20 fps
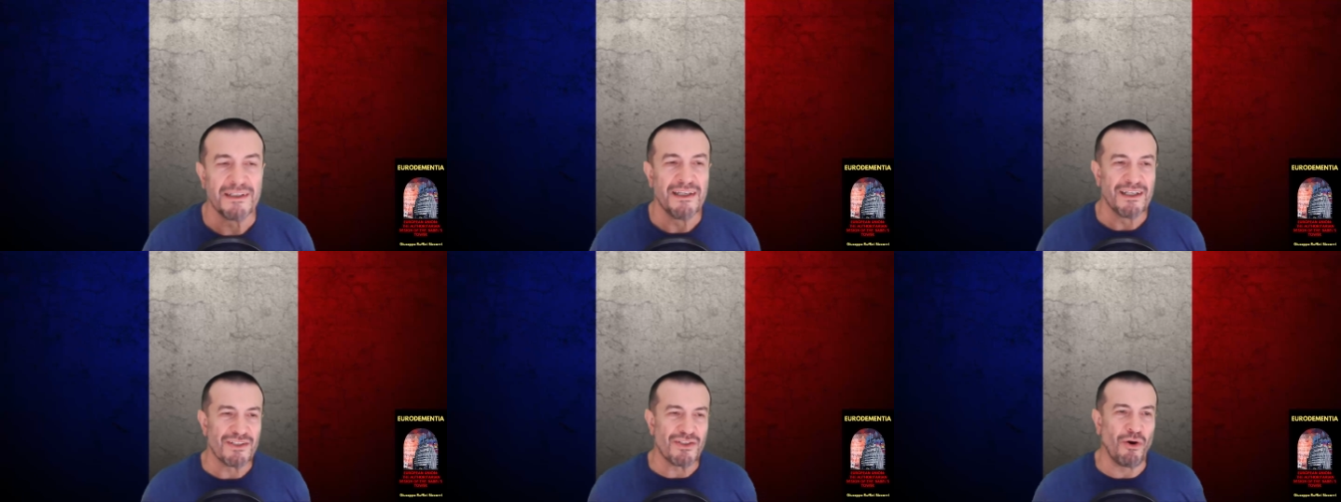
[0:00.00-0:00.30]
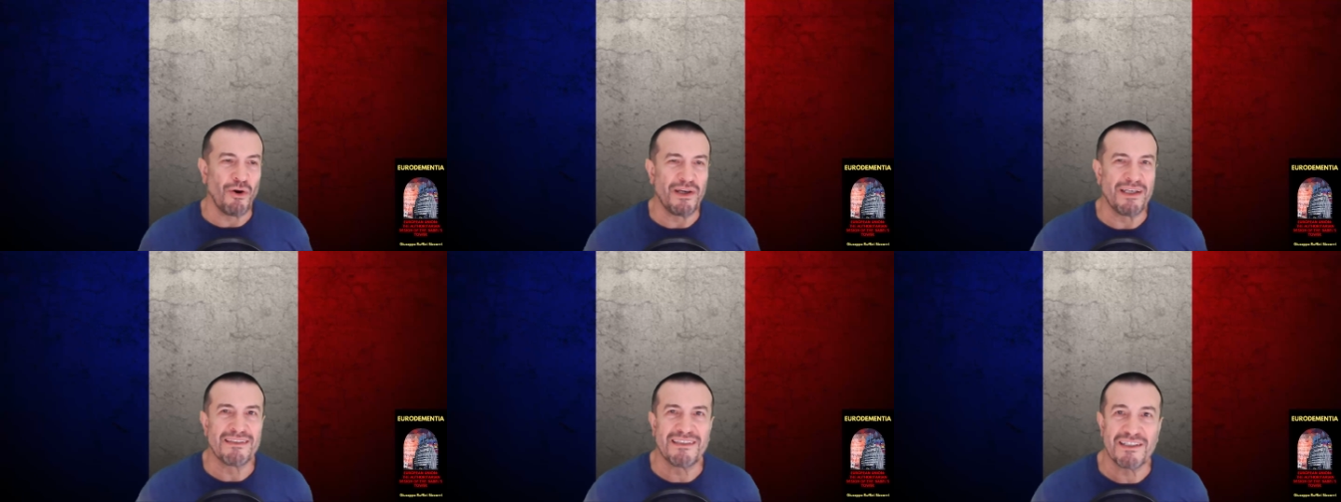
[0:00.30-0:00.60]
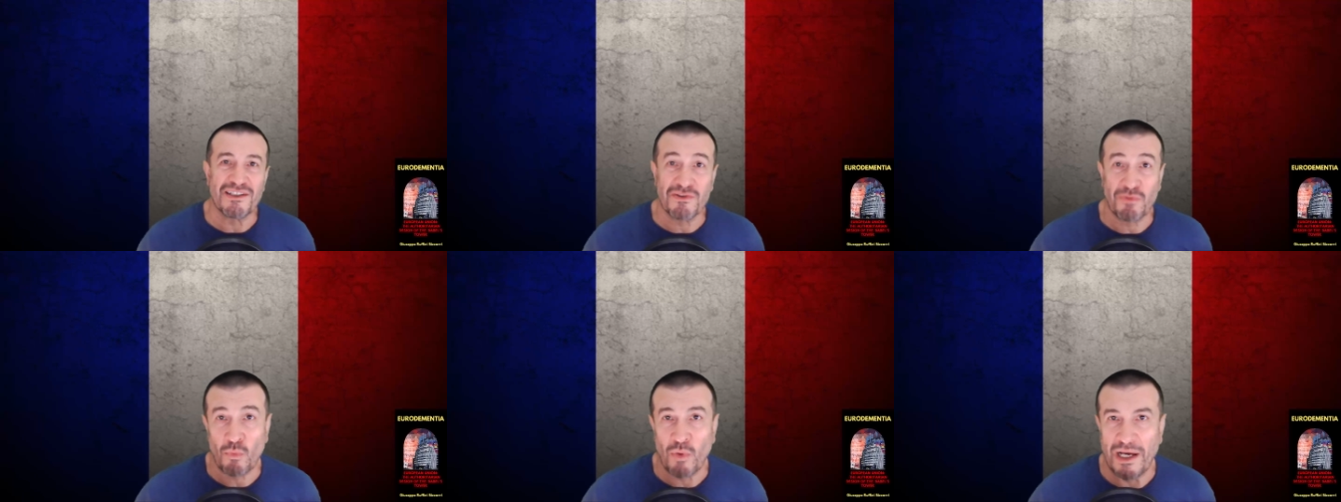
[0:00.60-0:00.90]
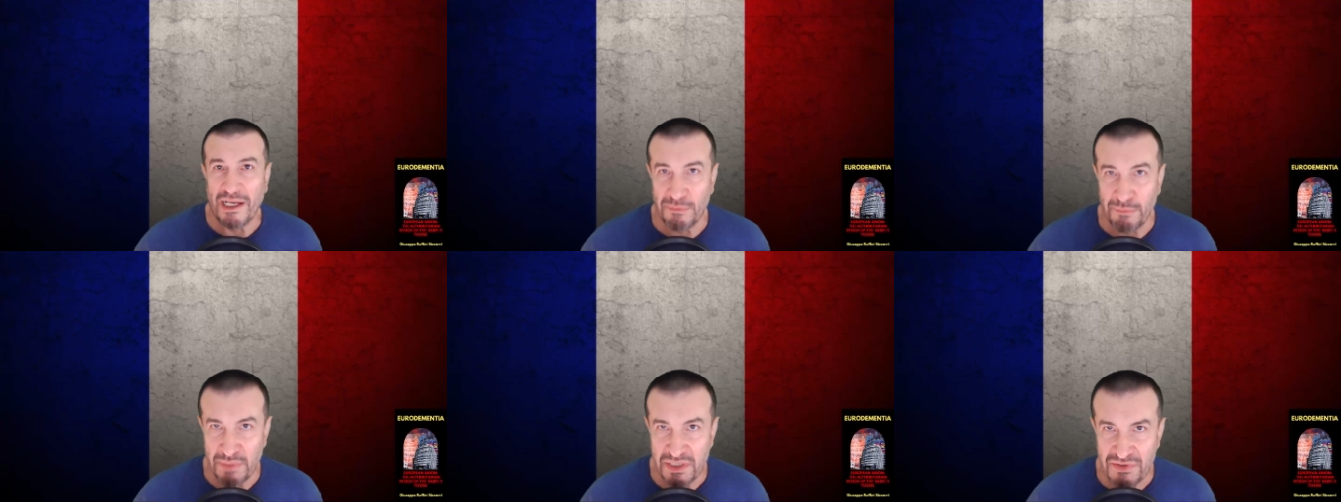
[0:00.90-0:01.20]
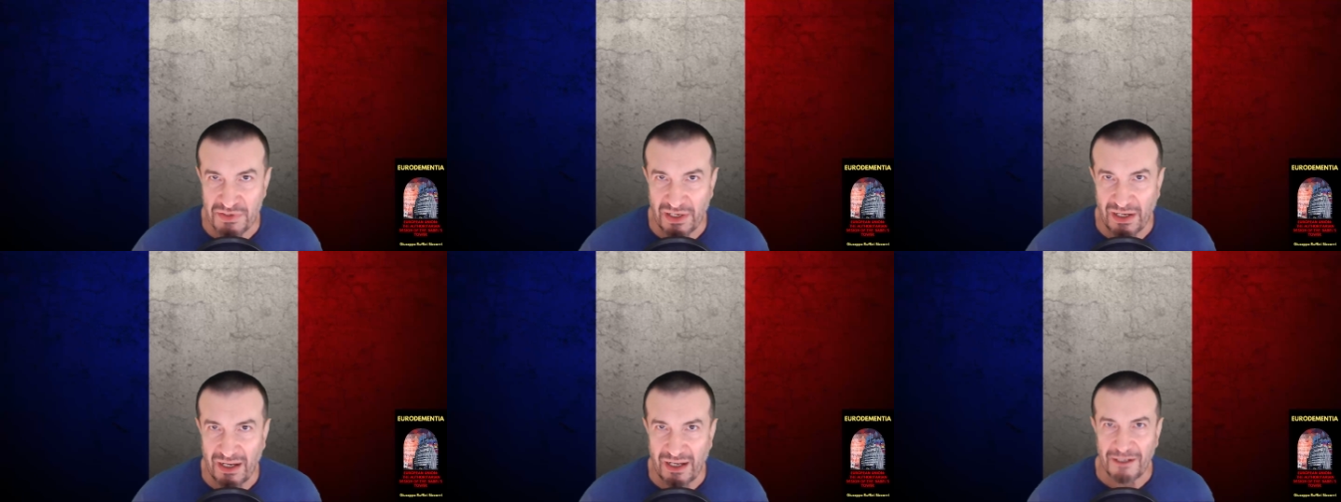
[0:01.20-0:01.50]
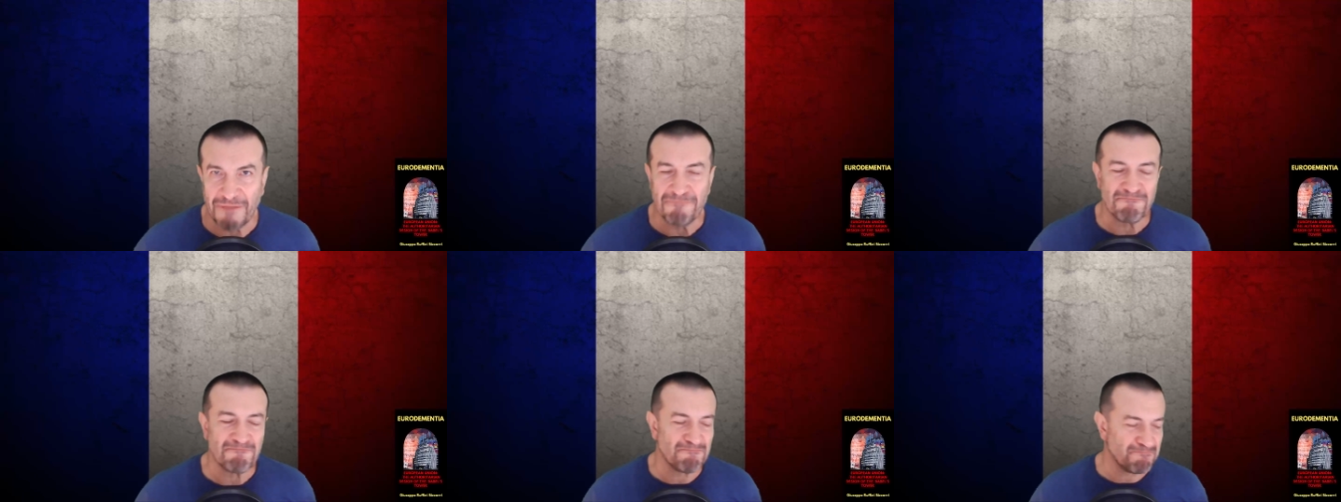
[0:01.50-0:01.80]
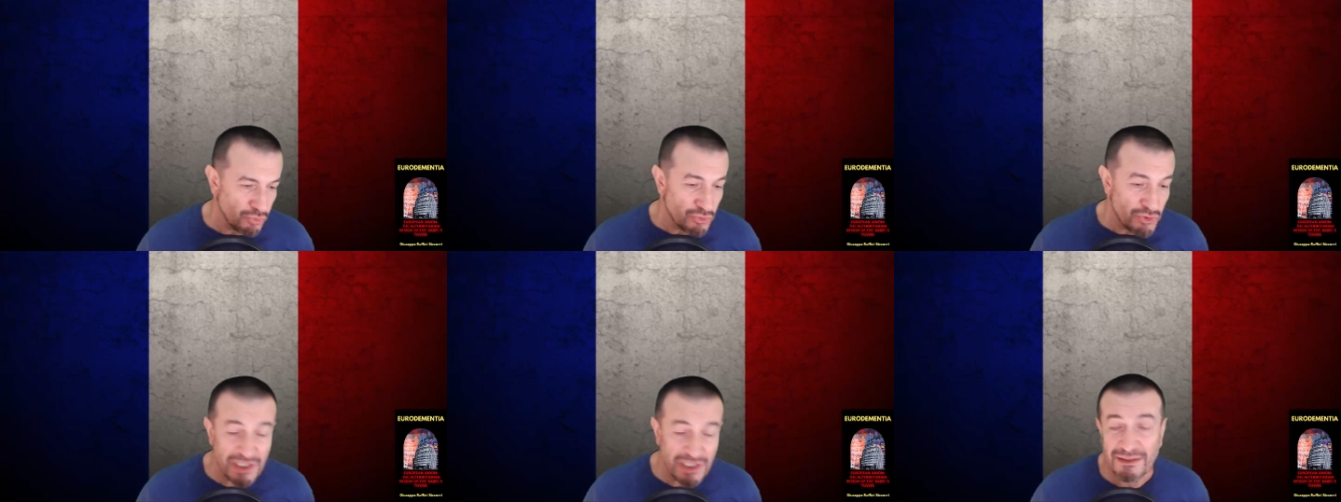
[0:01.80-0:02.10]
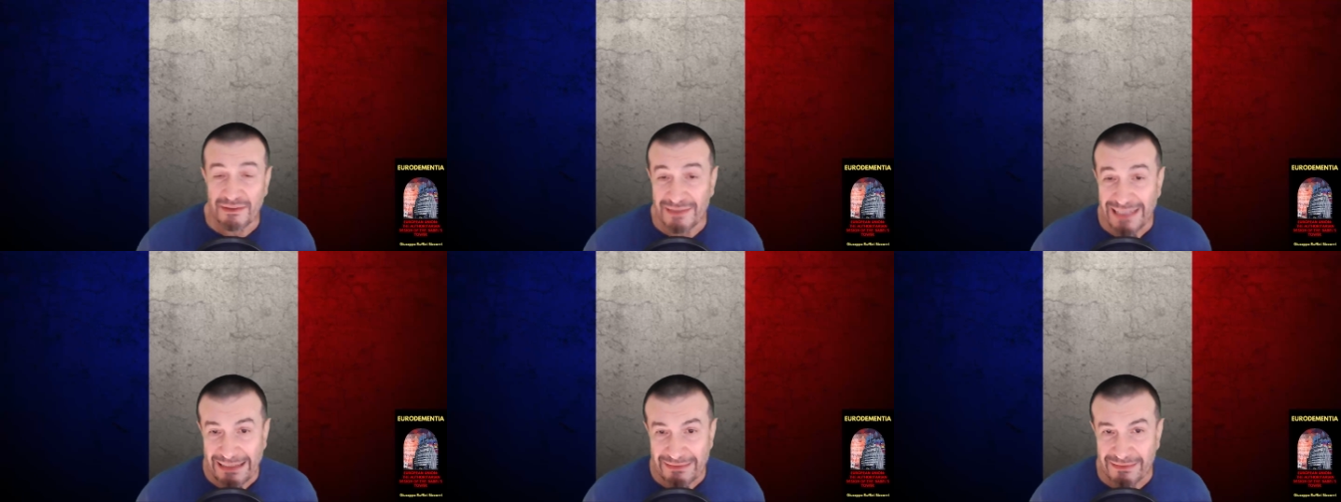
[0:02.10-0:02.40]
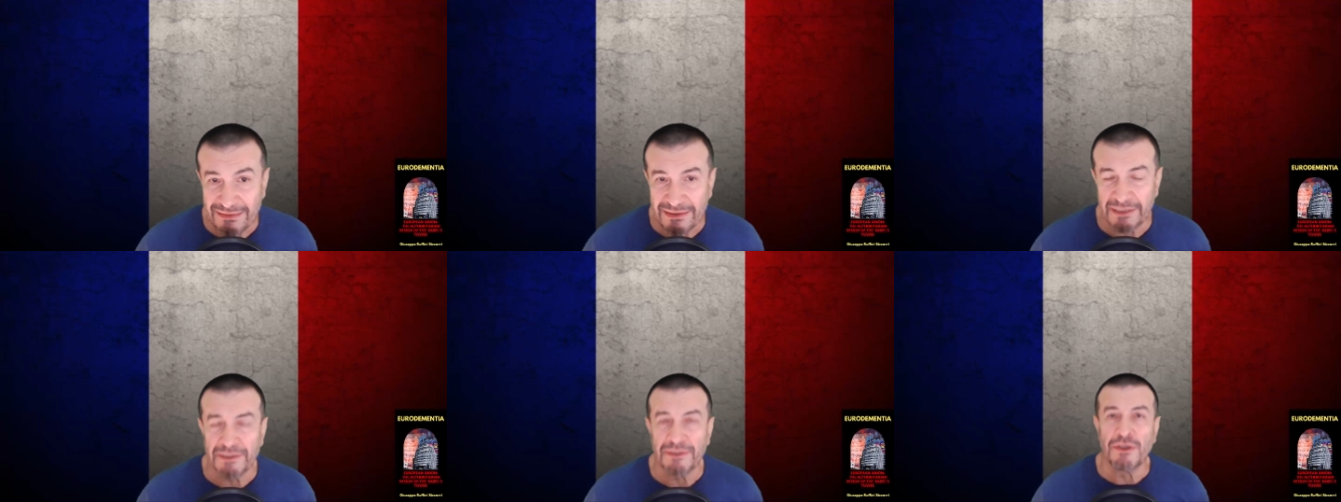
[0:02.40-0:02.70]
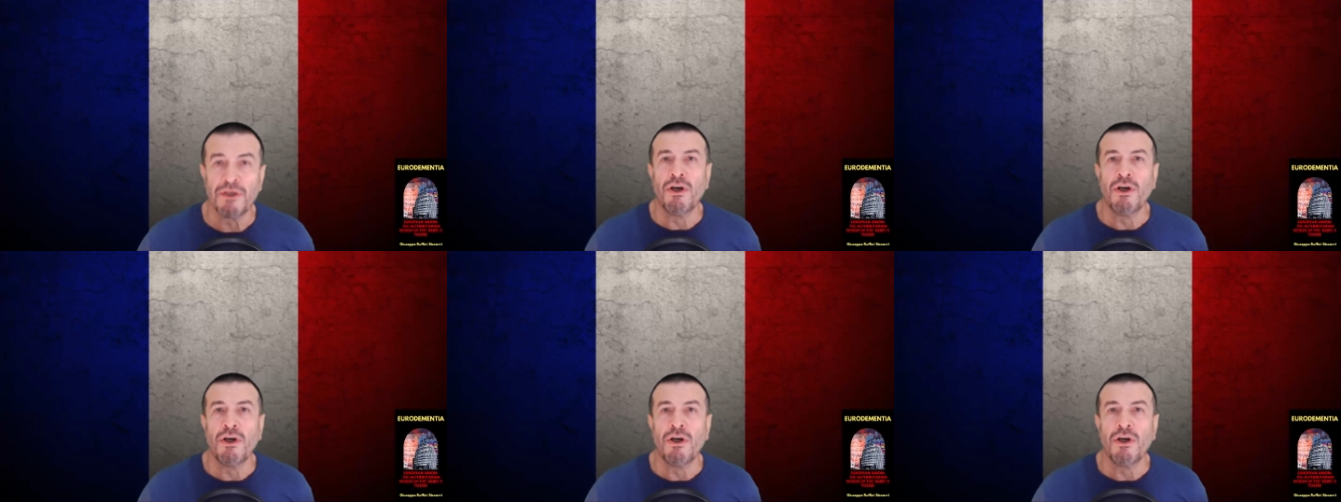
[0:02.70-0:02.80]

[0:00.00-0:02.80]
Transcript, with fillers: So it is quite bizarre to see that.